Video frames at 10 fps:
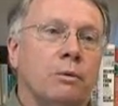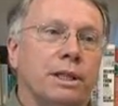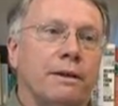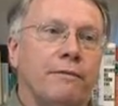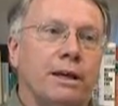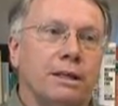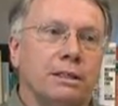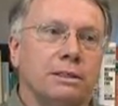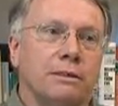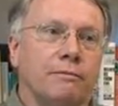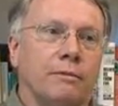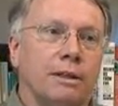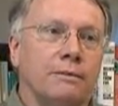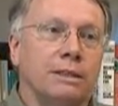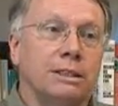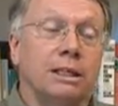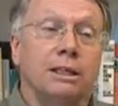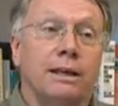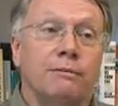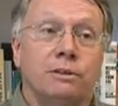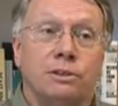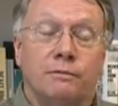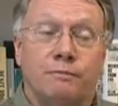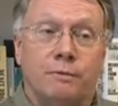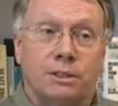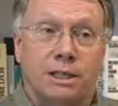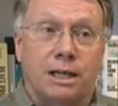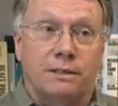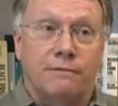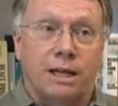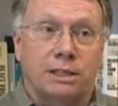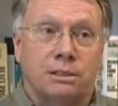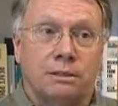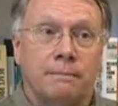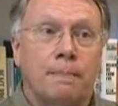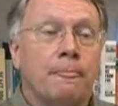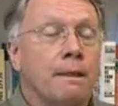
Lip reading: And what they found is that levels of satisfaction,